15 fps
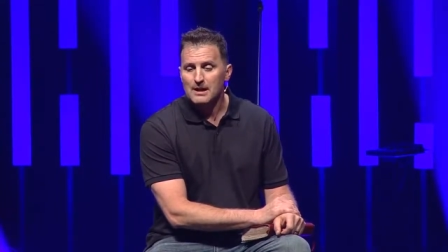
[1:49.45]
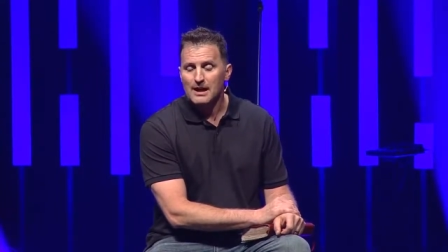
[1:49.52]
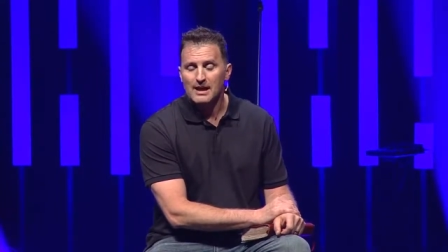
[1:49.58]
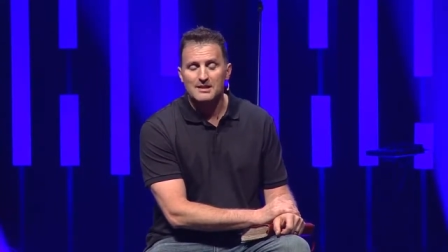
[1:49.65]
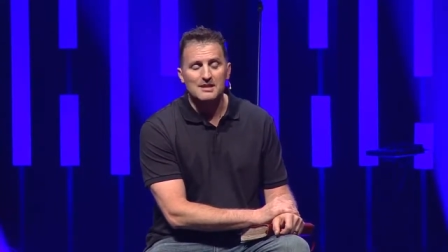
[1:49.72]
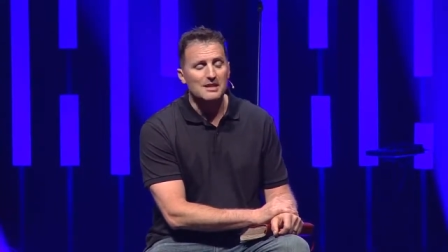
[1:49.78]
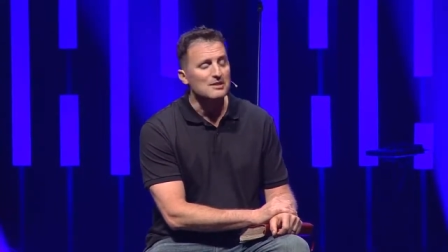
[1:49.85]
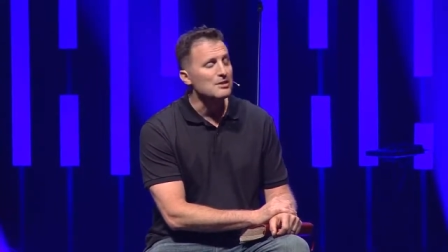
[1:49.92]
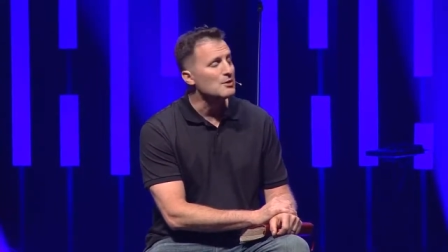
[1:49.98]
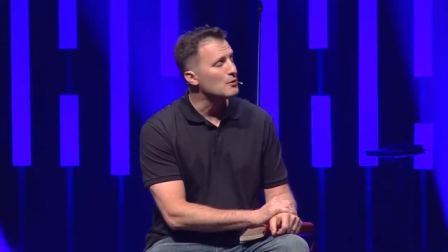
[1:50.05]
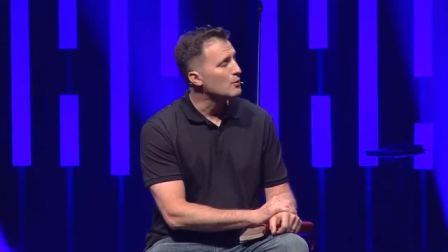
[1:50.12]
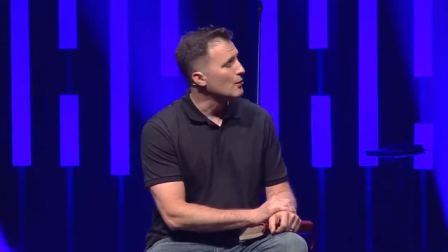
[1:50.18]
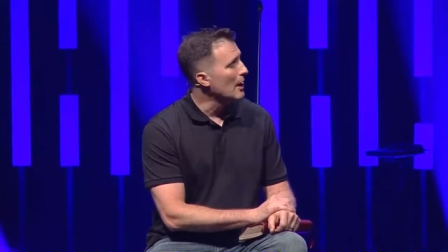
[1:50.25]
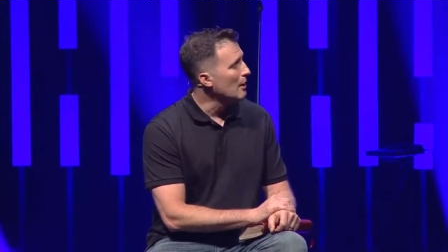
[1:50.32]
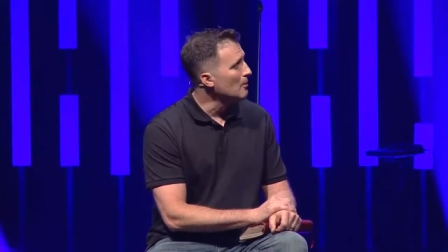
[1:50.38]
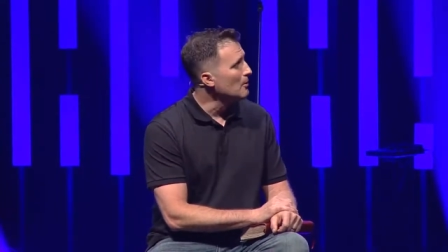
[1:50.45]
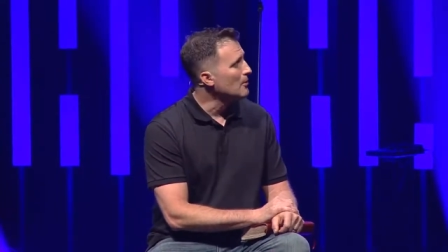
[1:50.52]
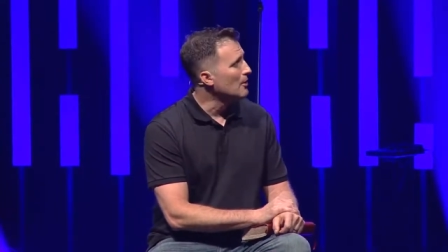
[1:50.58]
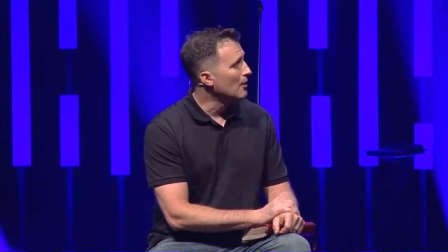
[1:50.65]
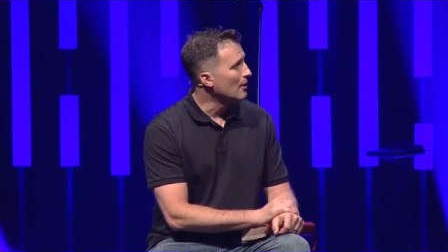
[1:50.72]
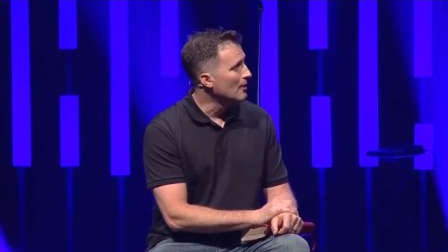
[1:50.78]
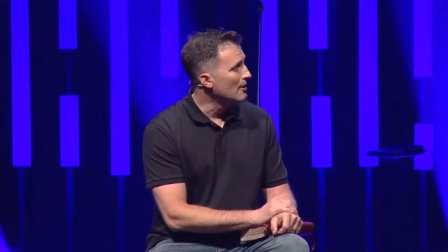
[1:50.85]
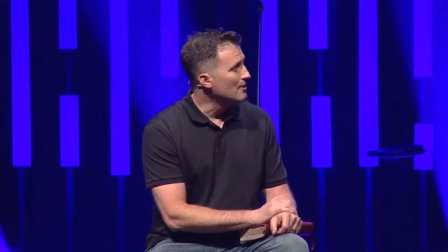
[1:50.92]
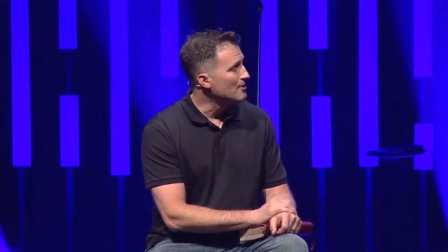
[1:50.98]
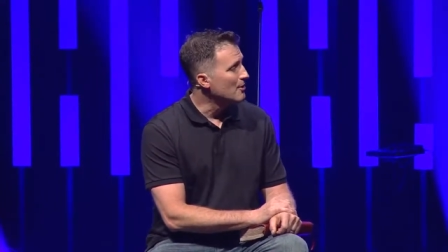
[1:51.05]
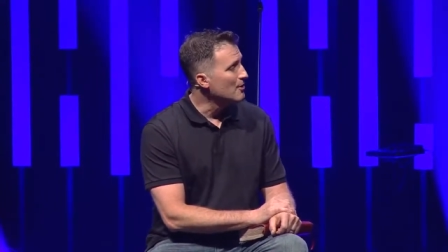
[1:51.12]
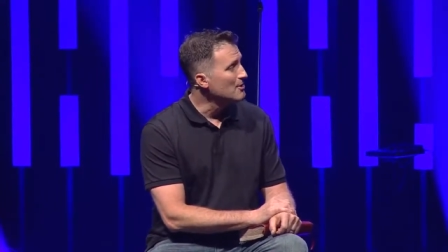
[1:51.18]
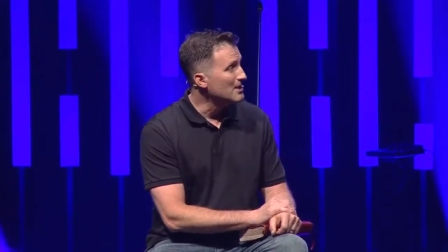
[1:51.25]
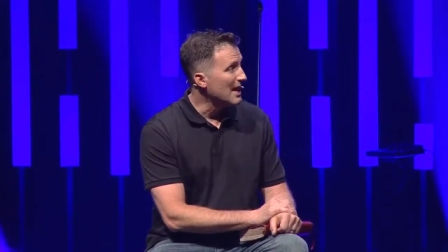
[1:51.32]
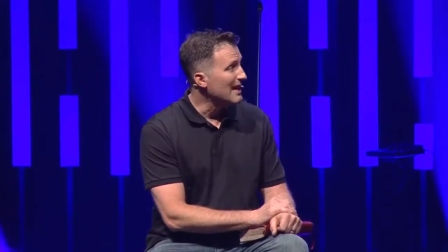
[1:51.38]
And it takes incredible courage.
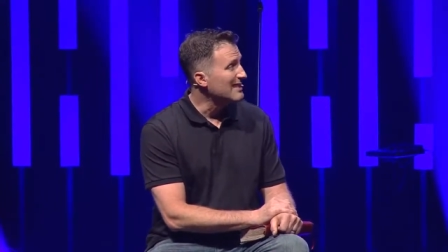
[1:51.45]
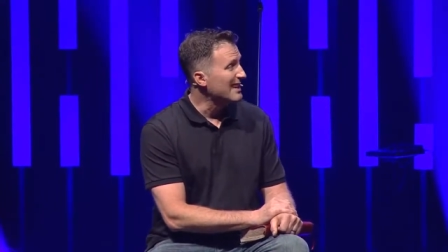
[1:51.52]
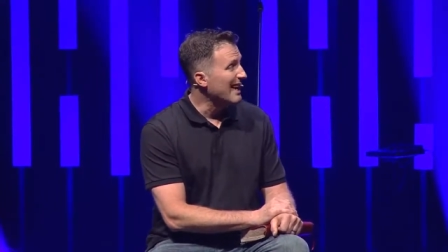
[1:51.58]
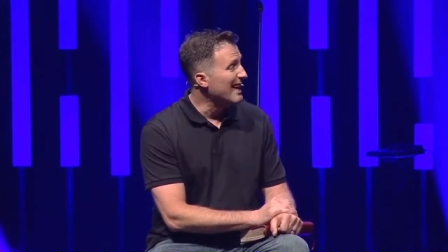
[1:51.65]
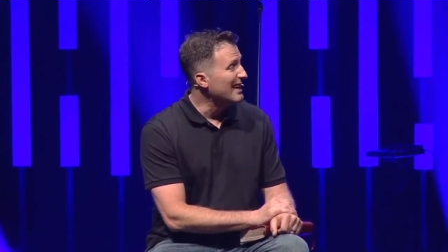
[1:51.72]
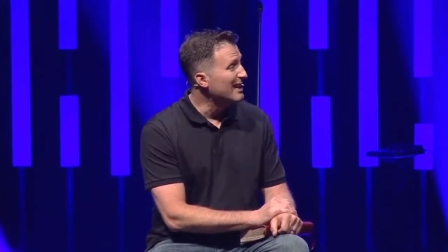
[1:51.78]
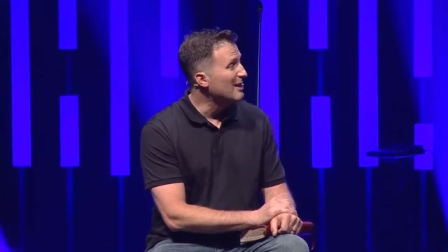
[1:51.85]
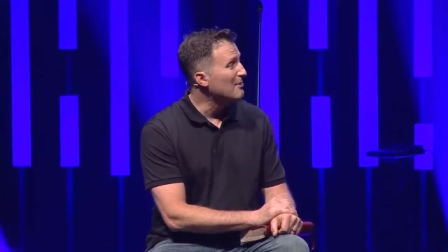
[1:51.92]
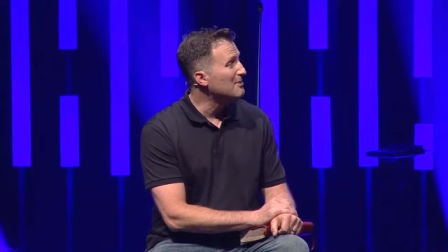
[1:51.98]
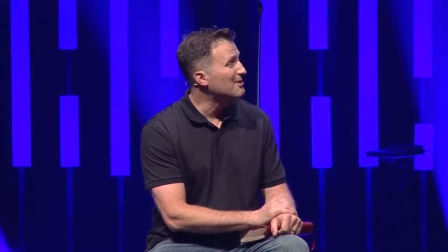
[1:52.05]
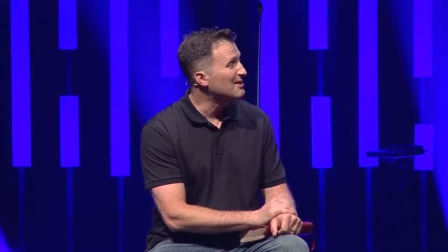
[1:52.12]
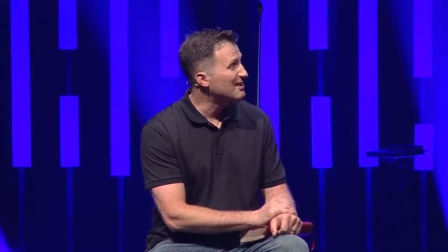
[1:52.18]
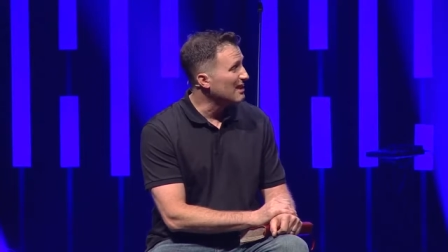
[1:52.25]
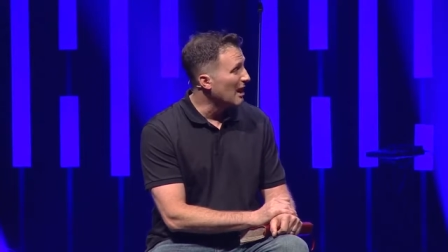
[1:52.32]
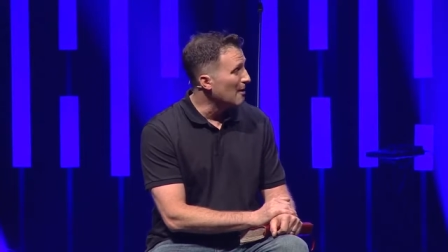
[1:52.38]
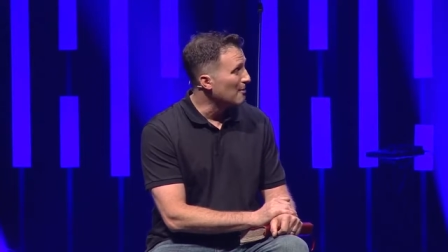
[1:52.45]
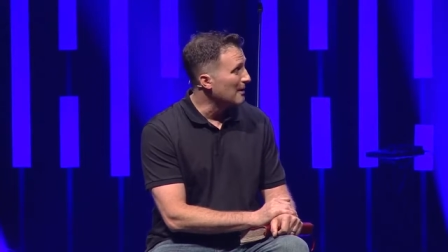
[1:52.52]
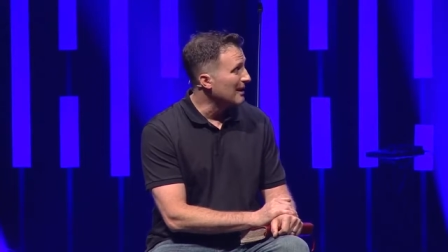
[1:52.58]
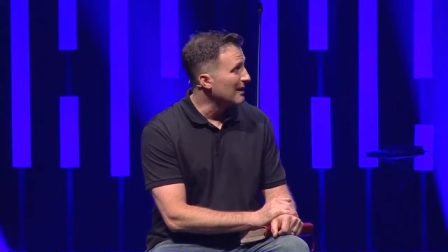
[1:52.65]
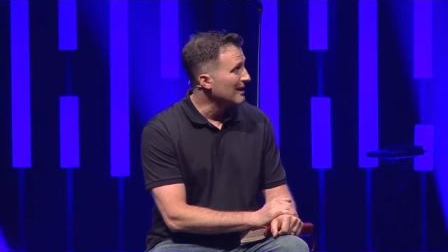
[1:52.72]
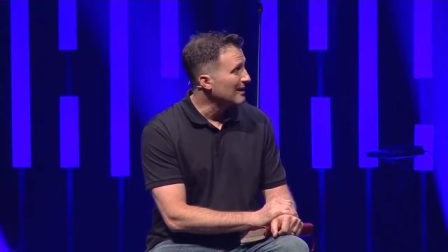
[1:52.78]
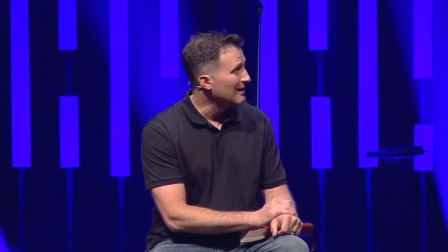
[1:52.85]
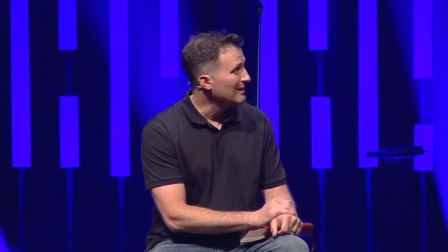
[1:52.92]
Those tanks ended up stopping.